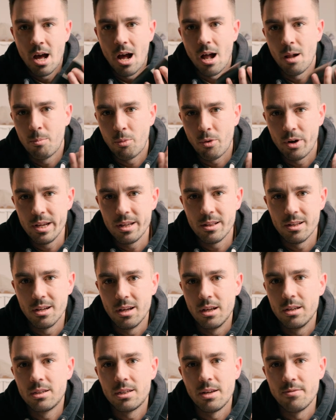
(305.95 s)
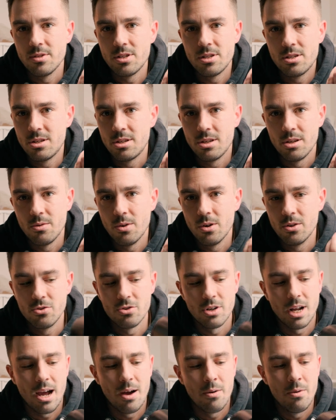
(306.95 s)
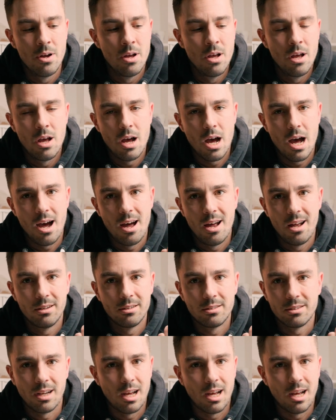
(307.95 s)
I'll break the 70-200 out and